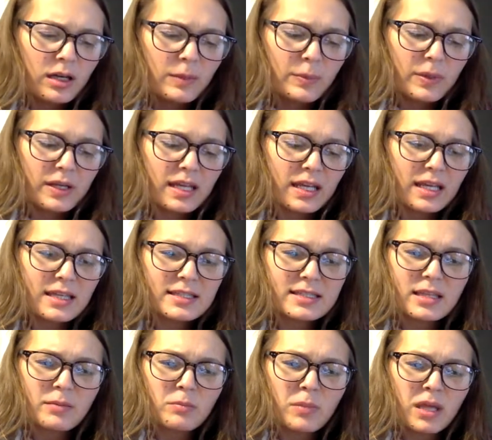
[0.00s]
But
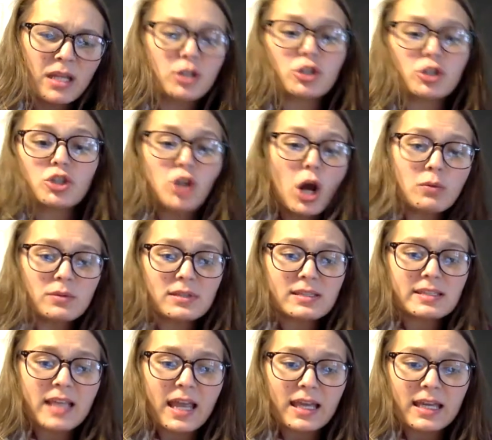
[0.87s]
he's the minute— Don't
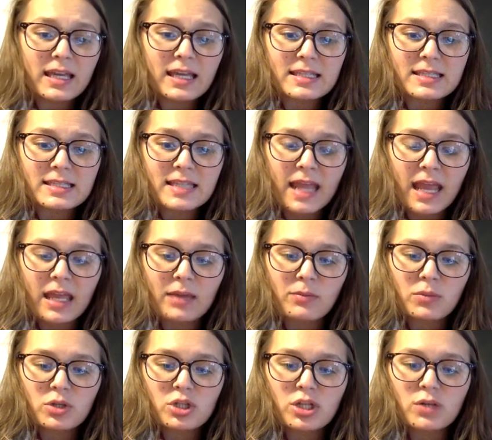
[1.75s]
say his
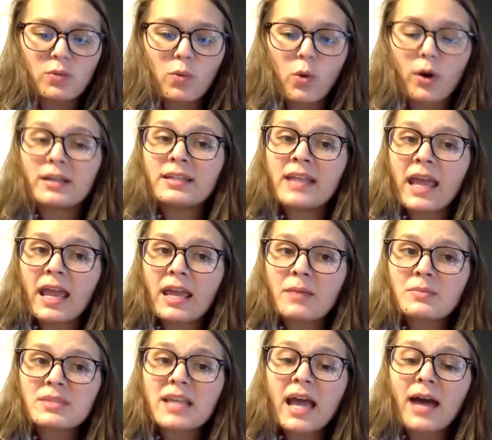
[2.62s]
name, she warned.
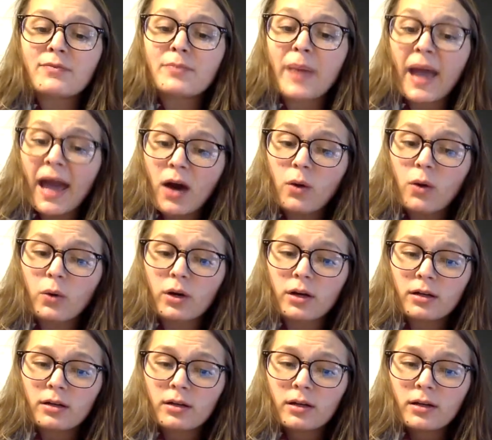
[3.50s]
Names have
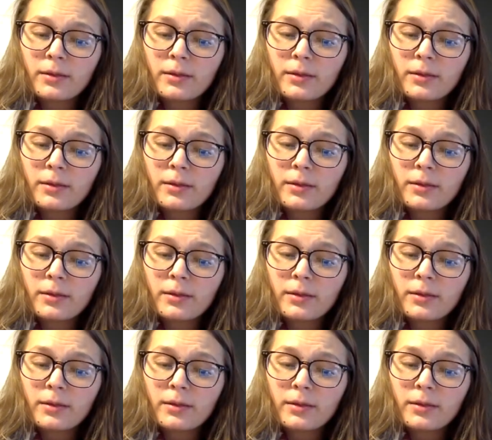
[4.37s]
power.